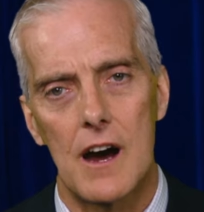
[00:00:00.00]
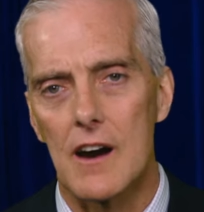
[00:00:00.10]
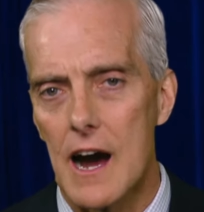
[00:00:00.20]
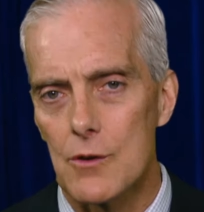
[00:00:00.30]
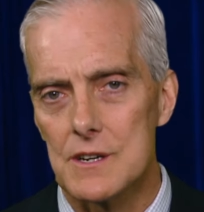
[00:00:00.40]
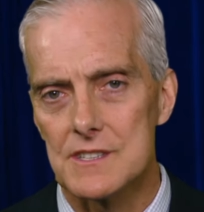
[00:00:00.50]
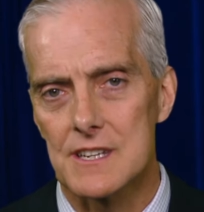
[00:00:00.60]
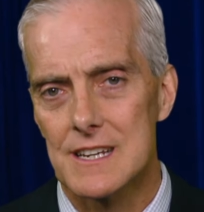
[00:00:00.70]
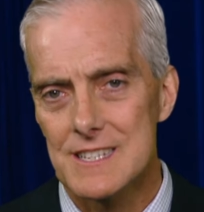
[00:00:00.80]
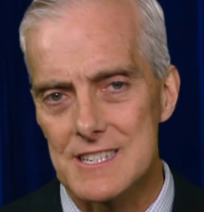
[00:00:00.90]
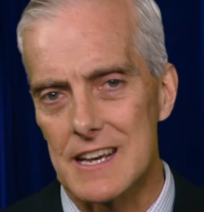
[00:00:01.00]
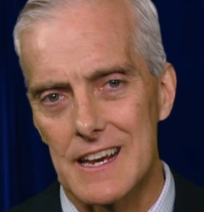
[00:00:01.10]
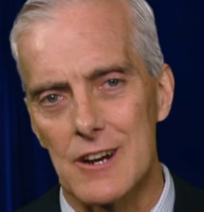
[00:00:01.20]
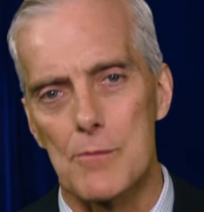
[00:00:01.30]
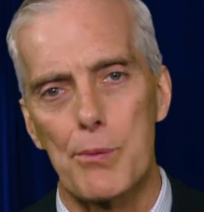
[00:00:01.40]
are always
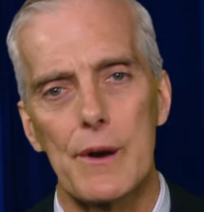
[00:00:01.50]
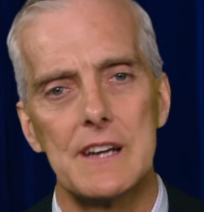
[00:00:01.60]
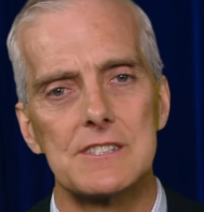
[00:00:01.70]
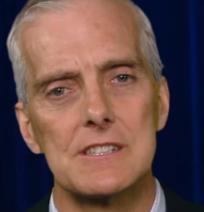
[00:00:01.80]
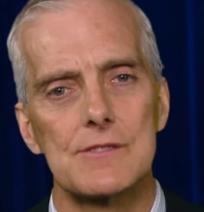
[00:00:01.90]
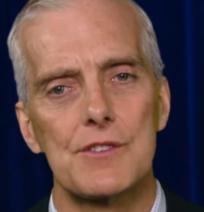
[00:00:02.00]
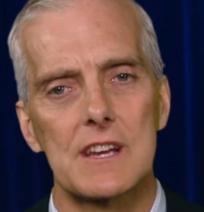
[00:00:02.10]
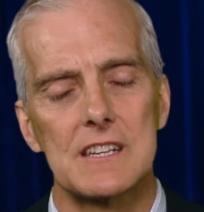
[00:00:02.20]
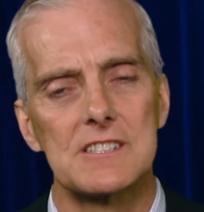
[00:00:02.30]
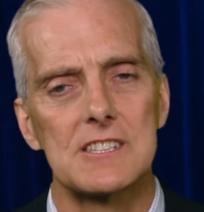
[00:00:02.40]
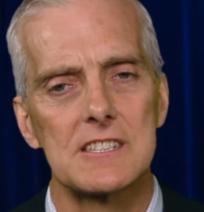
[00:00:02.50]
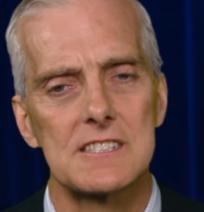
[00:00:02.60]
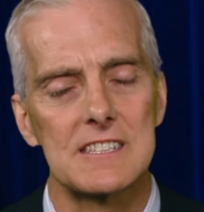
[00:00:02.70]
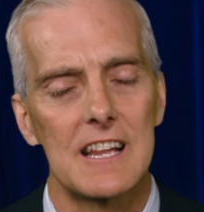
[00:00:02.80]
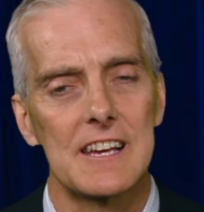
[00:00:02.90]
singing her praises for the
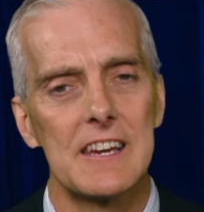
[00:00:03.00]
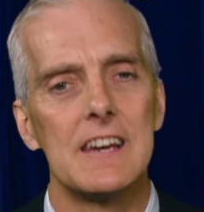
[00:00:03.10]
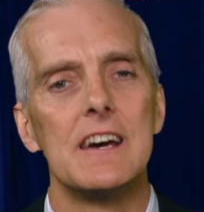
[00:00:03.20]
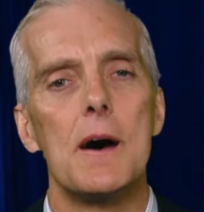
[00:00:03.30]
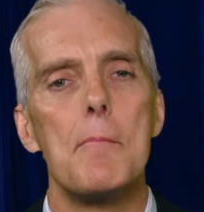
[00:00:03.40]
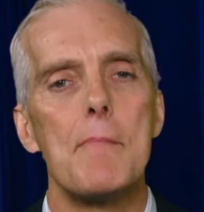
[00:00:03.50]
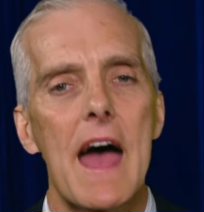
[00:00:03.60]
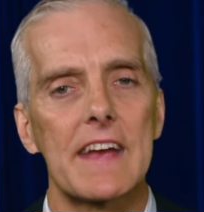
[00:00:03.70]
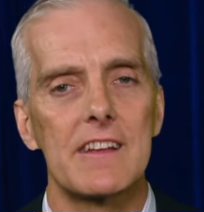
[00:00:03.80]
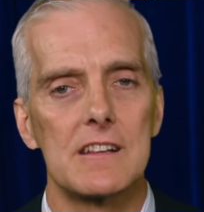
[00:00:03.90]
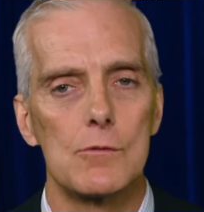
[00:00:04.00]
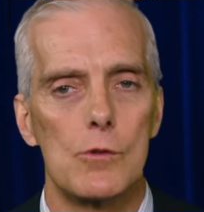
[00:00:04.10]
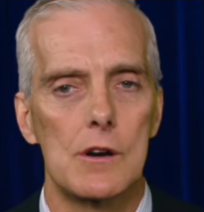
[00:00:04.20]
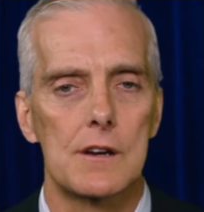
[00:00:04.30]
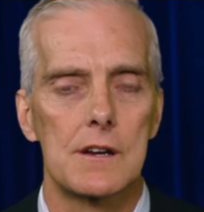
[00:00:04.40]
consistently immaculate
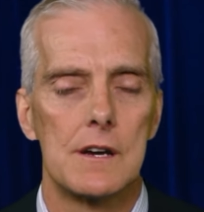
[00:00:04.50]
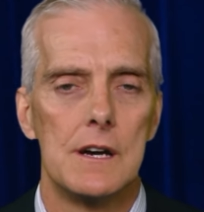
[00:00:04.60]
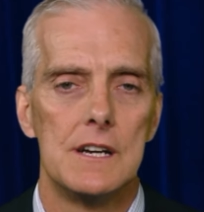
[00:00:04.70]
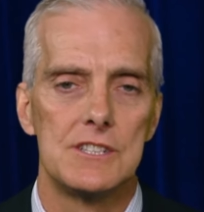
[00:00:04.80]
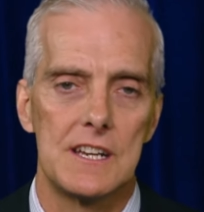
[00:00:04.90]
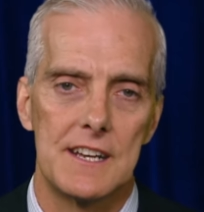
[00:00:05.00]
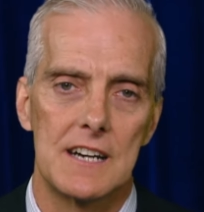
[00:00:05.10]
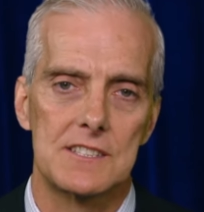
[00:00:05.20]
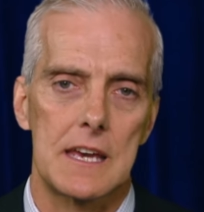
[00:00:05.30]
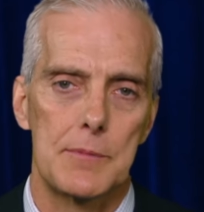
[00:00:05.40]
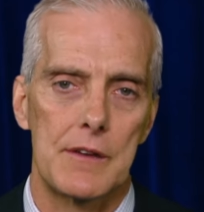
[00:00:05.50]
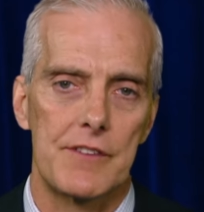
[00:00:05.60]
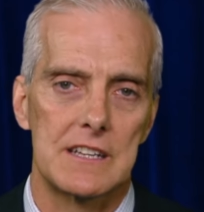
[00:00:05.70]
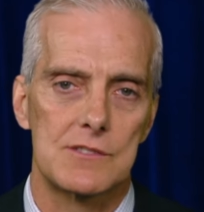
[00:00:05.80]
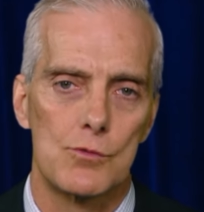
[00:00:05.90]
work she does keeping
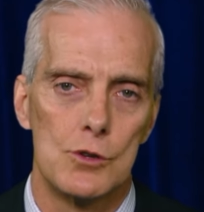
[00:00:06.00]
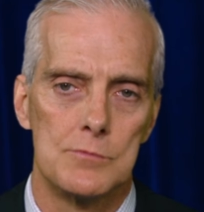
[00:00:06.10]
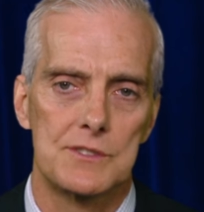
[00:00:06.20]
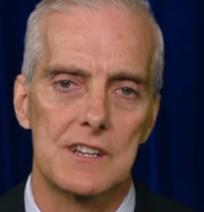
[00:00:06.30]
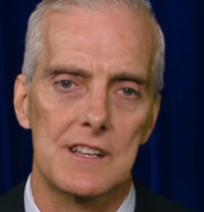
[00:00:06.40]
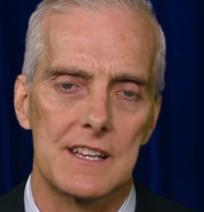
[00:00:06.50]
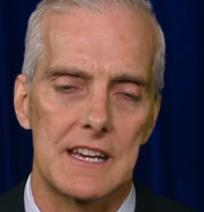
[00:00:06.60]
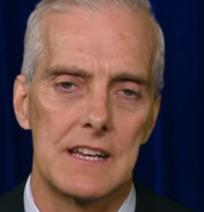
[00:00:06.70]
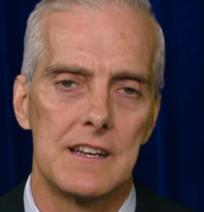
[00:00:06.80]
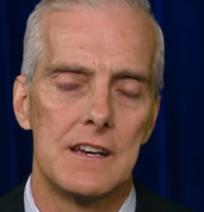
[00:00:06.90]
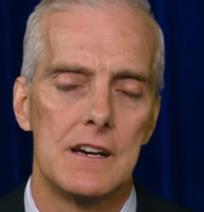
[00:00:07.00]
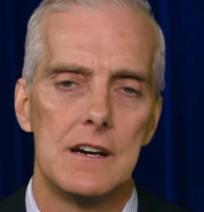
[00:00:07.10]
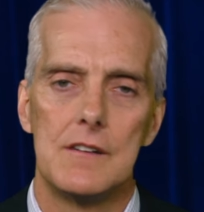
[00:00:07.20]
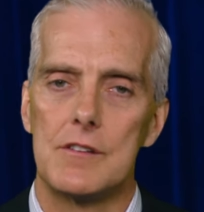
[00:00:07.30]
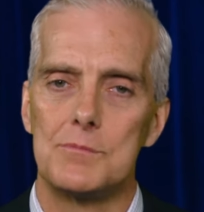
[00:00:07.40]
vets' rooms clean
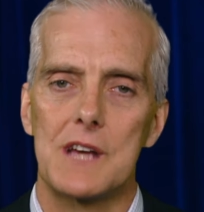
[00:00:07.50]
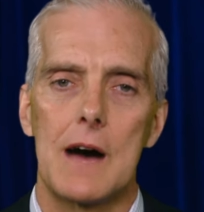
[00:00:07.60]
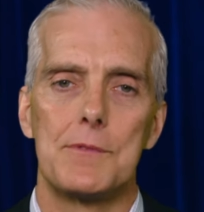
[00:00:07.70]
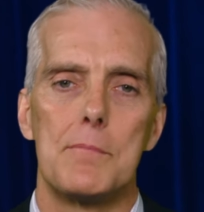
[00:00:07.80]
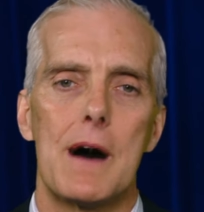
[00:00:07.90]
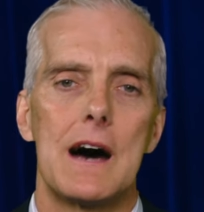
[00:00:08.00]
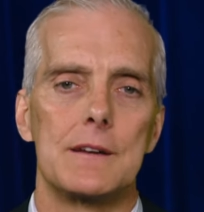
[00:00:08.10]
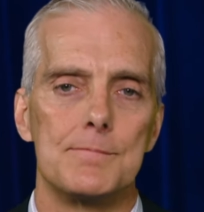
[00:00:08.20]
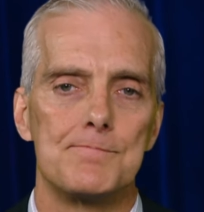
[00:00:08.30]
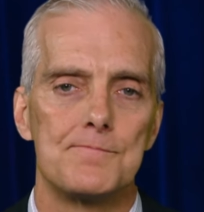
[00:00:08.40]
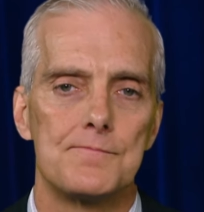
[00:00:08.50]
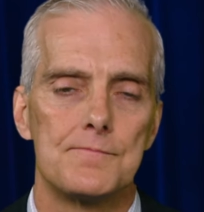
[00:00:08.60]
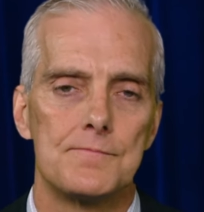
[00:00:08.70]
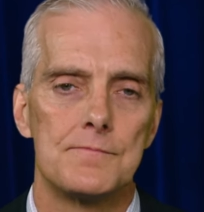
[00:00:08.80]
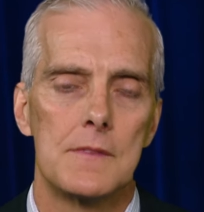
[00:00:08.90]
from top to bottom.
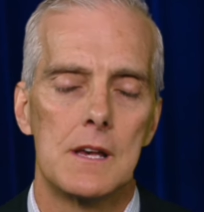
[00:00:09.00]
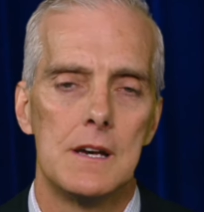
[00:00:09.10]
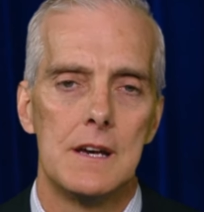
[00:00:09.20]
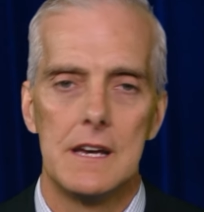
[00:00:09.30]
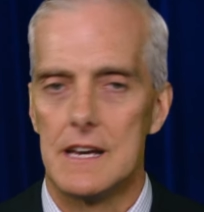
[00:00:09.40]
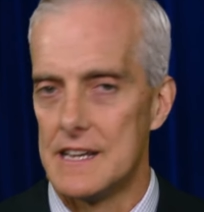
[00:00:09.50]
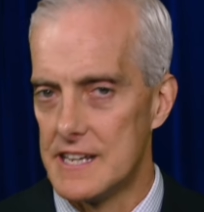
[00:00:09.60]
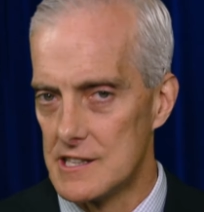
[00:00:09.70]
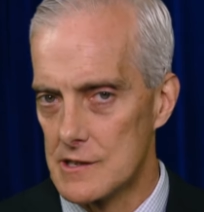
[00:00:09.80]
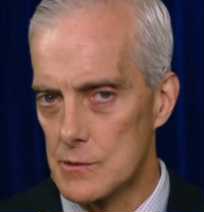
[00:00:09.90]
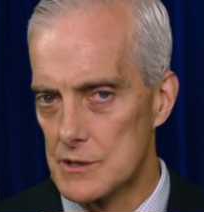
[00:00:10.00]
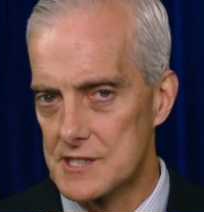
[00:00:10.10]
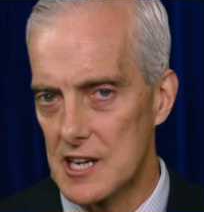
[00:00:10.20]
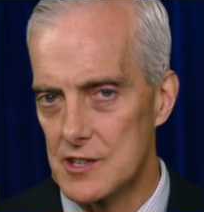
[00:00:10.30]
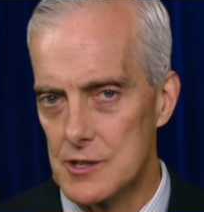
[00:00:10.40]
And Hillary will
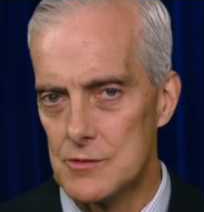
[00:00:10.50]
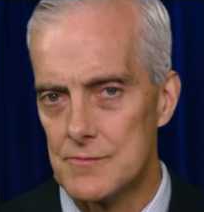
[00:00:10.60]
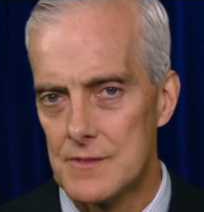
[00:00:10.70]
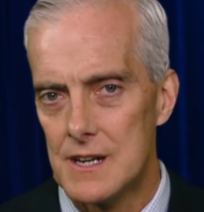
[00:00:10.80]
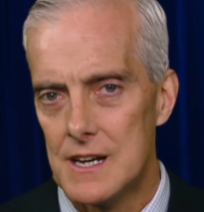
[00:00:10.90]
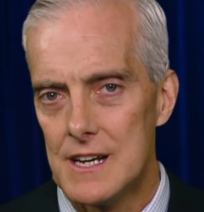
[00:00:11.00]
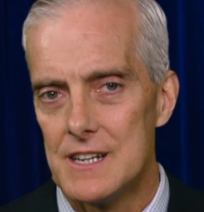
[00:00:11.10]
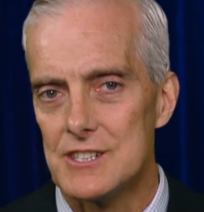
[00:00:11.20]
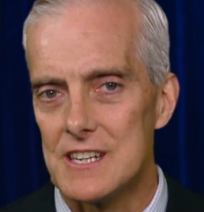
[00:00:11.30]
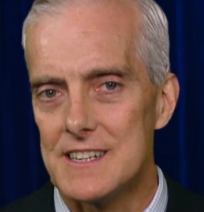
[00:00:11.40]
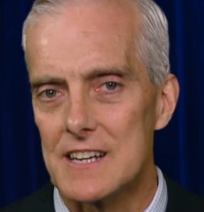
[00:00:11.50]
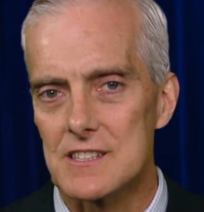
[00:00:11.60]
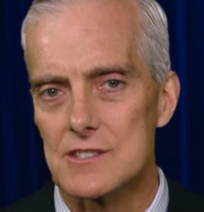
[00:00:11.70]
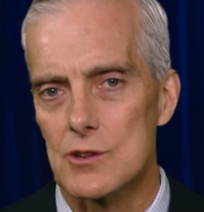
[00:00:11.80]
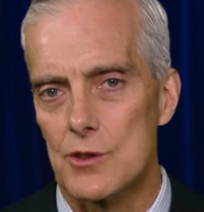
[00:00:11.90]
tell you, she
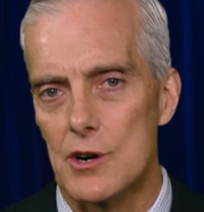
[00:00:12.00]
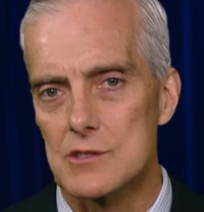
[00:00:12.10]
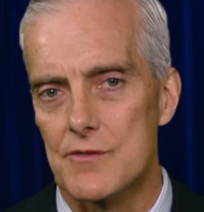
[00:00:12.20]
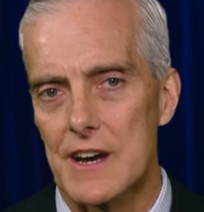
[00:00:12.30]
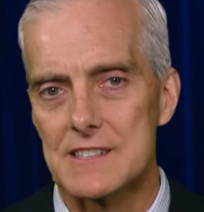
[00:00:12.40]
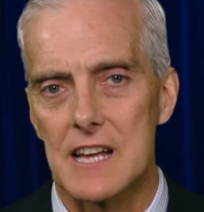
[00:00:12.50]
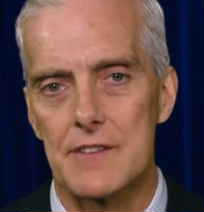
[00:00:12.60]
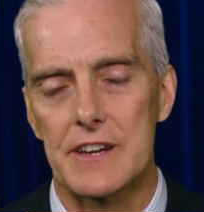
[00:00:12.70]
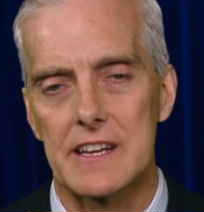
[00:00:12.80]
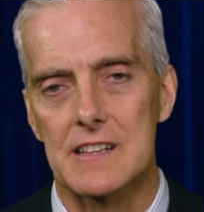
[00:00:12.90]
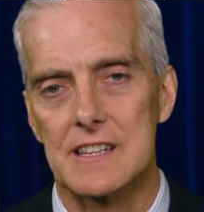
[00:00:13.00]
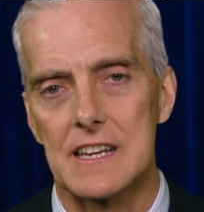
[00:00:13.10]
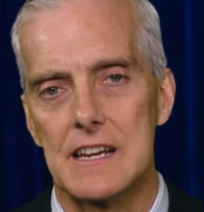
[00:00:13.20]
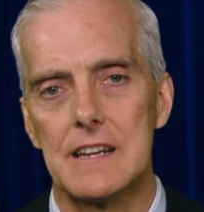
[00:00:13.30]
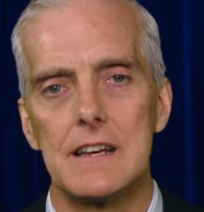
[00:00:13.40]
does it so those vets have a
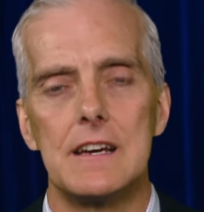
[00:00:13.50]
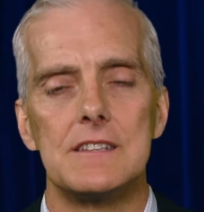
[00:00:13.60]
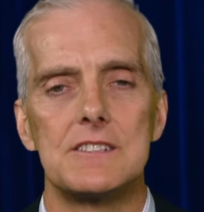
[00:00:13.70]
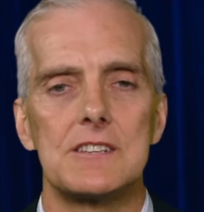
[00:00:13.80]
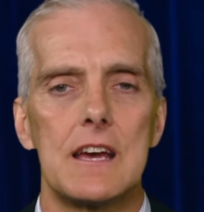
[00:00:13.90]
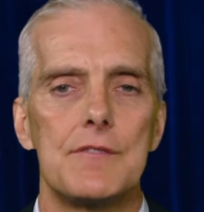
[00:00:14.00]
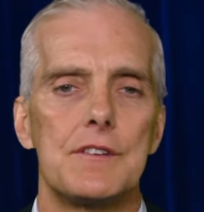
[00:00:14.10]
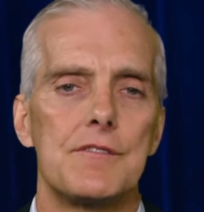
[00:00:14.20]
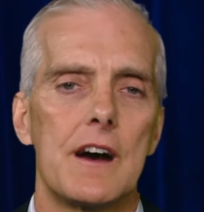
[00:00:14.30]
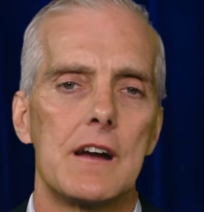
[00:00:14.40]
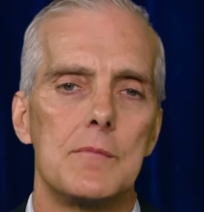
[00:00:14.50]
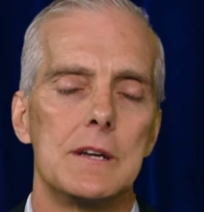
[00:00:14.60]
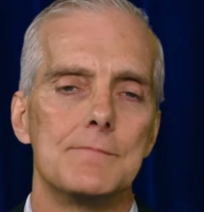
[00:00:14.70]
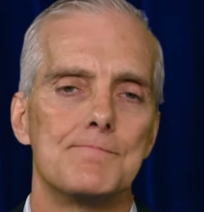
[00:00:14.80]
clean and safe environment.